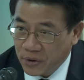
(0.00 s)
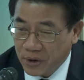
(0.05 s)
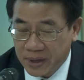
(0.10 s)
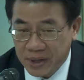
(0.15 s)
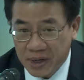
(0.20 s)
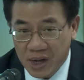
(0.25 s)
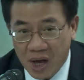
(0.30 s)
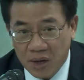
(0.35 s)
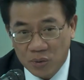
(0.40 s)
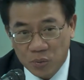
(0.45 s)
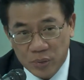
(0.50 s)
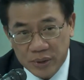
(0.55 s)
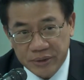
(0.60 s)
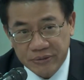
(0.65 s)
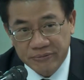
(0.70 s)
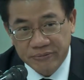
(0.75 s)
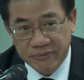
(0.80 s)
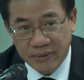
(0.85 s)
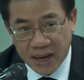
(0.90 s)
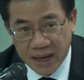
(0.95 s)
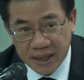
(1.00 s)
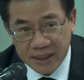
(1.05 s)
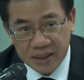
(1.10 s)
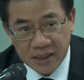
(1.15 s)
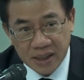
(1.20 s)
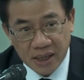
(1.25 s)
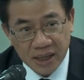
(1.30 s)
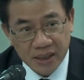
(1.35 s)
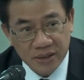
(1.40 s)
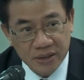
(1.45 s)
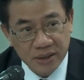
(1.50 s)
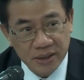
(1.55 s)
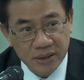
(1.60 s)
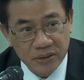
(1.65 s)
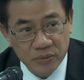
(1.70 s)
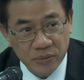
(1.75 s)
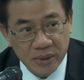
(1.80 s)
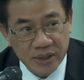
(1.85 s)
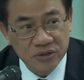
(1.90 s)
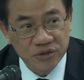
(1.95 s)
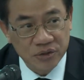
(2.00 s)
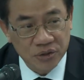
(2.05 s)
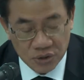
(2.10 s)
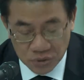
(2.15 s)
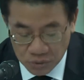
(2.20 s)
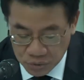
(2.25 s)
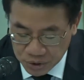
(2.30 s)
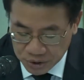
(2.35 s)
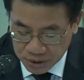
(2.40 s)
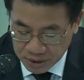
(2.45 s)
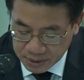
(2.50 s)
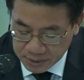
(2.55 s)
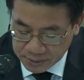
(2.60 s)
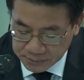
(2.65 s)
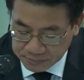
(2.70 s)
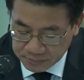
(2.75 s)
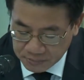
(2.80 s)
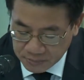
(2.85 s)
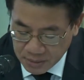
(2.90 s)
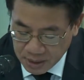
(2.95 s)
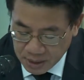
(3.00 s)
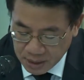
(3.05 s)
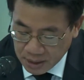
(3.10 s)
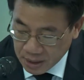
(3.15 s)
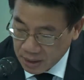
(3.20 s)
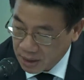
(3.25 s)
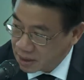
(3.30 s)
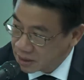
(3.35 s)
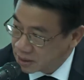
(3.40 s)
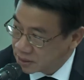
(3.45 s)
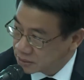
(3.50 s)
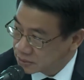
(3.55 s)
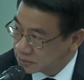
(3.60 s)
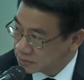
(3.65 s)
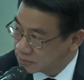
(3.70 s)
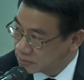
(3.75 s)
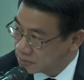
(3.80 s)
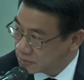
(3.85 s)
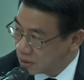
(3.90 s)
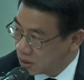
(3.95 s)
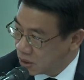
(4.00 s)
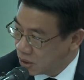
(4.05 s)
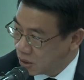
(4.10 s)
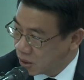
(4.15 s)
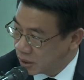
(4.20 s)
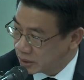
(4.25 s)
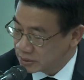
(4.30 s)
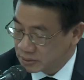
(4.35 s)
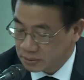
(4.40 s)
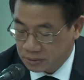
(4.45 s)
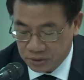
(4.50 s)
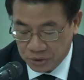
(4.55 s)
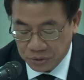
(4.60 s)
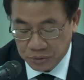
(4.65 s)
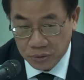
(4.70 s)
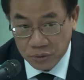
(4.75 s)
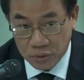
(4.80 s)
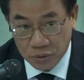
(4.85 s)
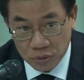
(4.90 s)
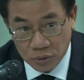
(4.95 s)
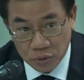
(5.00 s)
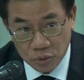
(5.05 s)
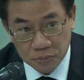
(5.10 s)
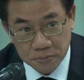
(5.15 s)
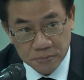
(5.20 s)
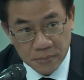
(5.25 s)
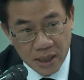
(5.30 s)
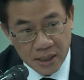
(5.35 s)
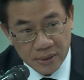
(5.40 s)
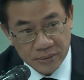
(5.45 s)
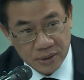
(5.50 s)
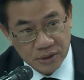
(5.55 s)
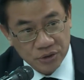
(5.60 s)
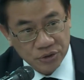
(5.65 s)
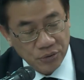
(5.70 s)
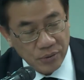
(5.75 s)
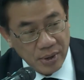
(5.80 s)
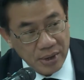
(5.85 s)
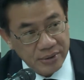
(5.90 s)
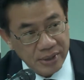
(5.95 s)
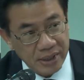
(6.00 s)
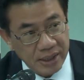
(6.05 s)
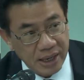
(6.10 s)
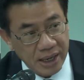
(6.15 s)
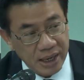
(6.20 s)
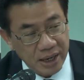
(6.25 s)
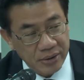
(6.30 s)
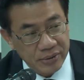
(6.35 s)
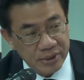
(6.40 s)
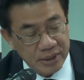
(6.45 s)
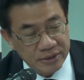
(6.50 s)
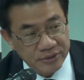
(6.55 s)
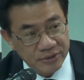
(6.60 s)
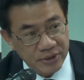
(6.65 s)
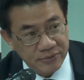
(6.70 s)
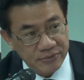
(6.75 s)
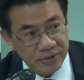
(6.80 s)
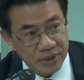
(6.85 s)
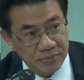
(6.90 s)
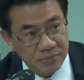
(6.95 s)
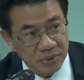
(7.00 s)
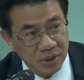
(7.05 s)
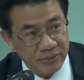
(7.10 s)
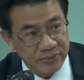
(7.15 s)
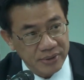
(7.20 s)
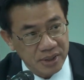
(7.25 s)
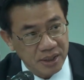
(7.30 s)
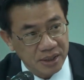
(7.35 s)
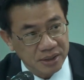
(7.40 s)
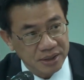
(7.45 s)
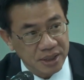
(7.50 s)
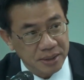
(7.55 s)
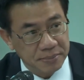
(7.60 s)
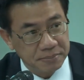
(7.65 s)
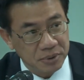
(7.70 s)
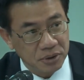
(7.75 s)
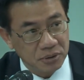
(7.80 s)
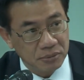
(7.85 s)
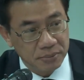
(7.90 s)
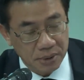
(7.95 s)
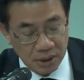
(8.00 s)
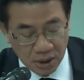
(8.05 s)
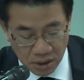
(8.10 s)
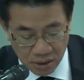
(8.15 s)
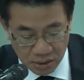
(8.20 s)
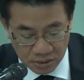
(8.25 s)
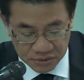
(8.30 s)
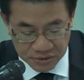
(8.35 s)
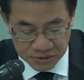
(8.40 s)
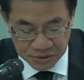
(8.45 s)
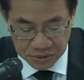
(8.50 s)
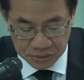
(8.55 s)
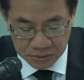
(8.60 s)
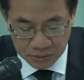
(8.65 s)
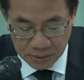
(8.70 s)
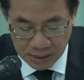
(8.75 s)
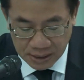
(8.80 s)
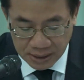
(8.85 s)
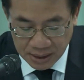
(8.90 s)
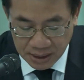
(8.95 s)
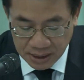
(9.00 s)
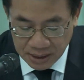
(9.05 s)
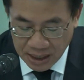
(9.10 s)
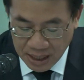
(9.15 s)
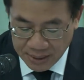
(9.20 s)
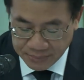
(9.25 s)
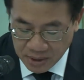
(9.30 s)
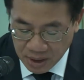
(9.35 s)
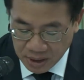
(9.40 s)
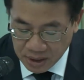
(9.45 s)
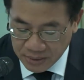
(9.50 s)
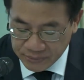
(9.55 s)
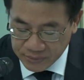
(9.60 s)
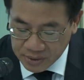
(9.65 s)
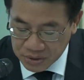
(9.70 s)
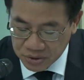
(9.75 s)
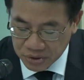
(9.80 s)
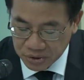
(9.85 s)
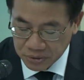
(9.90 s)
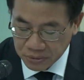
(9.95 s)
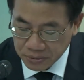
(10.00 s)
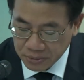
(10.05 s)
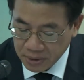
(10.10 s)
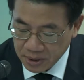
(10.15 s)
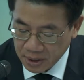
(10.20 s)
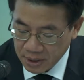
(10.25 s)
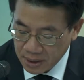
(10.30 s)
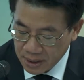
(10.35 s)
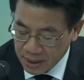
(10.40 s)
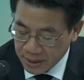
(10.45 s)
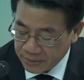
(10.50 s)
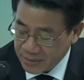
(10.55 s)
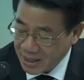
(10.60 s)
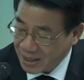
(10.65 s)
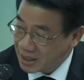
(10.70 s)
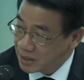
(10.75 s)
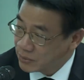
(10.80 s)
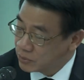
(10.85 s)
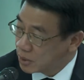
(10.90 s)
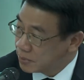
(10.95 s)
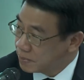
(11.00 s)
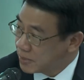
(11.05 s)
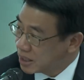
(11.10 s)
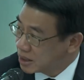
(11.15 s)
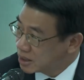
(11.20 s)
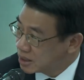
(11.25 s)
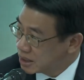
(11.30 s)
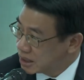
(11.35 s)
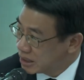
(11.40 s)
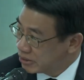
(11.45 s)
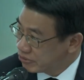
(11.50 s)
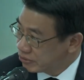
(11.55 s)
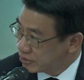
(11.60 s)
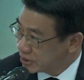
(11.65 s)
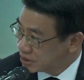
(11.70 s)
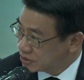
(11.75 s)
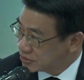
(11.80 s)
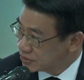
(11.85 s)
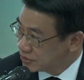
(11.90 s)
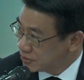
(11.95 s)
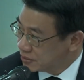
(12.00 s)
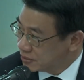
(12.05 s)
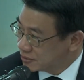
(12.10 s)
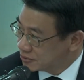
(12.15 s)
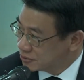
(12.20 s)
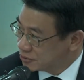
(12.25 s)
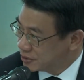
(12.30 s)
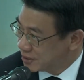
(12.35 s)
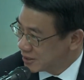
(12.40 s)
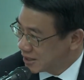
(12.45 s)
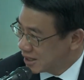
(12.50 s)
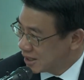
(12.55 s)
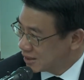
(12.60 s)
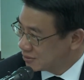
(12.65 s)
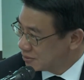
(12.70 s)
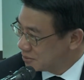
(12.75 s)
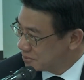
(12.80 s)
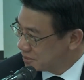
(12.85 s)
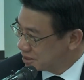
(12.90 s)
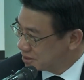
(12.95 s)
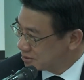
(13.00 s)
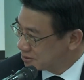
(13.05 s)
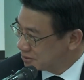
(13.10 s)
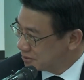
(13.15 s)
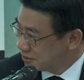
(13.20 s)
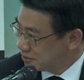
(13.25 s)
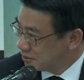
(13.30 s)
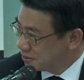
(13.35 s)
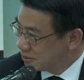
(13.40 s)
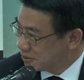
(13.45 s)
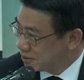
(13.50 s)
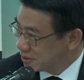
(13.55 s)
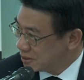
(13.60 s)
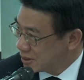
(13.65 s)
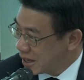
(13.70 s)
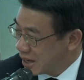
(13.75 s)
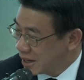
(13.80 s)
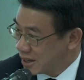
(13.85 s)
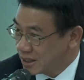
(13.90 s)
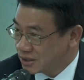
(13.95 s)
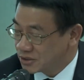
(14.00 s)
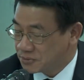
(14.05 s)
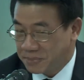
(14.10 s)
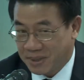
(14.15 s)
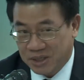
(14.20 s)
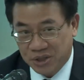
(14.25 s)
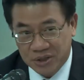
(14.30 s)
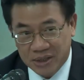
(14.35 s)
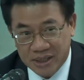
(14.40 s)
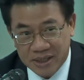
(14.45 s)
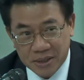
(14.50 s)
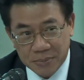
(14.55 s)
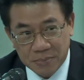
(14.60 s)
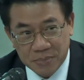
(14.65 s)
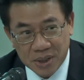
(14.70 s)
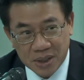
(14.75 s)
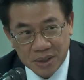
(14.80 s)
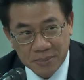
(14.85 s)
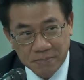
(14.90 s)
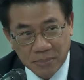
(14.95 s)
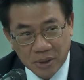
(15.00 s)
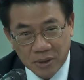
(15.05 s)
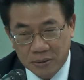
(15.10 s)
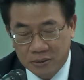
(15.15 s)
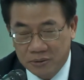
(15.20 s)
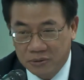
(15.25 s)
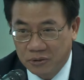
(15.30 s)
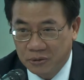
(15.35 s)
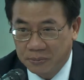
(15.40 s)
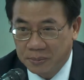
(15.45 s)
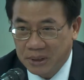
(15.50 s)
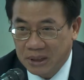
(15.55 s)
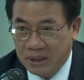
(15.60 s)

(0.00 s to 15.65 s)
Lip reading: or not we find a resolution on to whom the surrounding areas of the Phra temple belongs to, I'm not even sure that it would make a difference to the government, and especially the people who